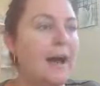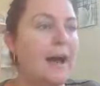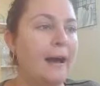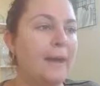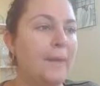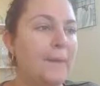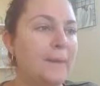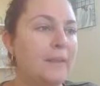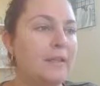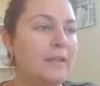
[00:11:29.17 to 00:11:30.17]

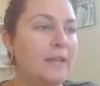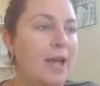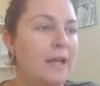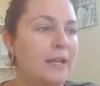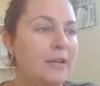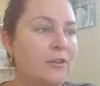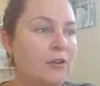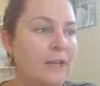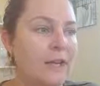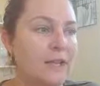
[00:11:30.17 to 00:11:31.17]
They can
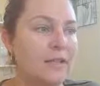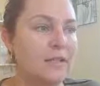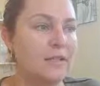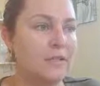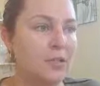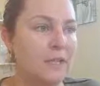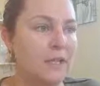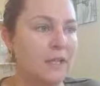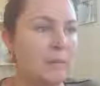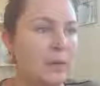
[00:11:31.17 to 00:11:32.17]
nominate as a
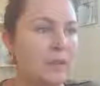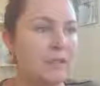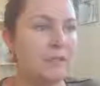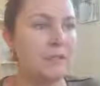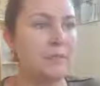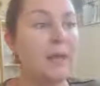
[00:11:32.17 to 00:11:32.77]
nominated person,